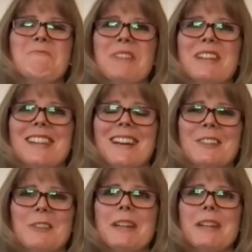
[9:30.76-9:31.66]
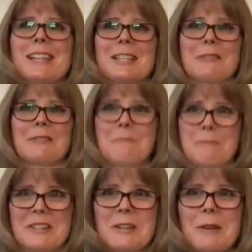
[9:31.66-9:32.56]
to be less
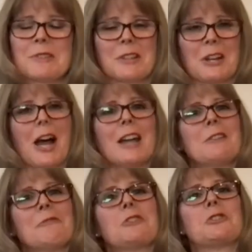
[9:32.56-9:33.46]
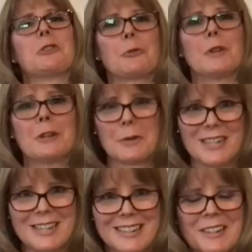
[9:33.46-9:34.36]
flippant, it was a kind of
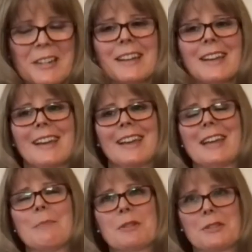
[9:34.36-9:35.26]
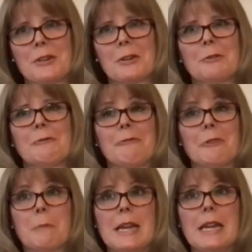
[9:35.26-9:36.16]
triggering episode for
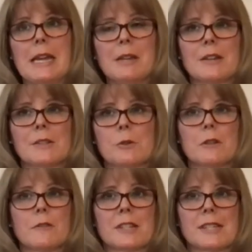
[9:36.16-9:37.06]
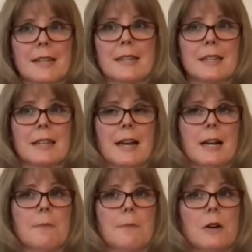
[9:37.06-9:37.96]
me because all of a sudden
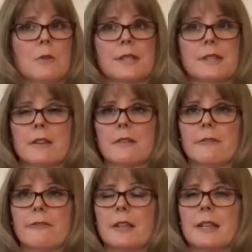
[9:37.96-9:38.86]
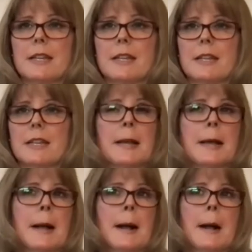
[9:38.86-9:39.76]
I was feeling
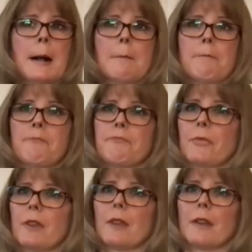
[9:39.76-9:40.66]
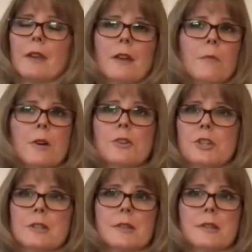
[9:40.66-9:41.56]

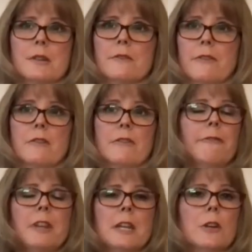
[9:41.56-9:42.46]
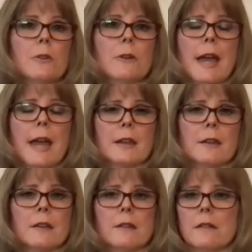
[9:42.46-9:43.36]
emotions of fear
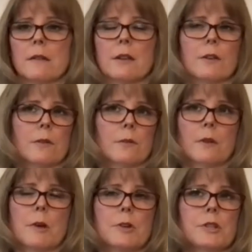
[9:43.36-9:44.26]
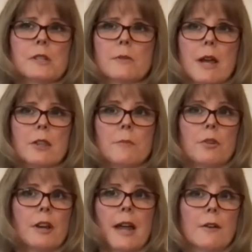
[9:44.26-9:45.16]
and, you know, emotions around the
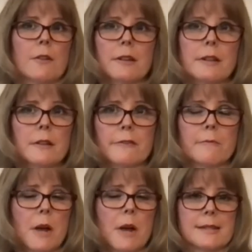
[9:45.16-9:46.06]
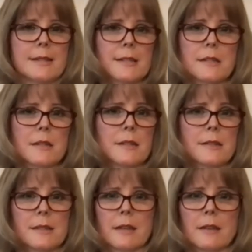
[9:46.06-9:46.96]
precarity of my
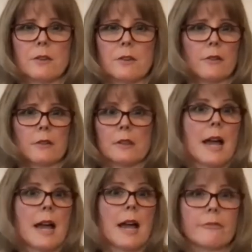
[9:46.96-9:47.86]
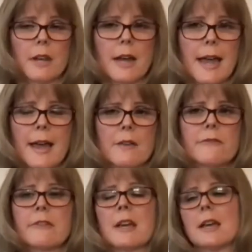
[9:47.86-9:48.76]
existence and, you know, the life that I
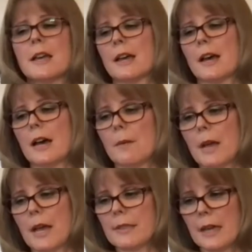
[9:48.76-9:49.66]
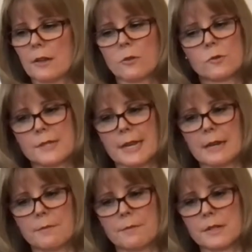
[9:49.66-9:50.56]
have. And that all
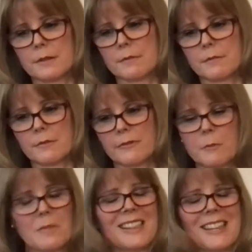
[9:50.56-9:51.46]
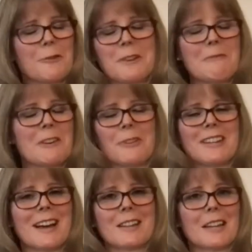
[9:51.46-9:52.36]
seemed familiar in a very
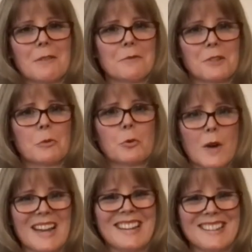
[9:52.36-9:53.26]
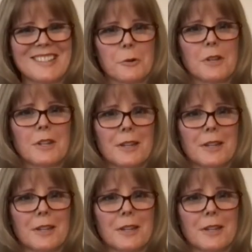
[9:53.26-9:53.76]
uncomfortable way. So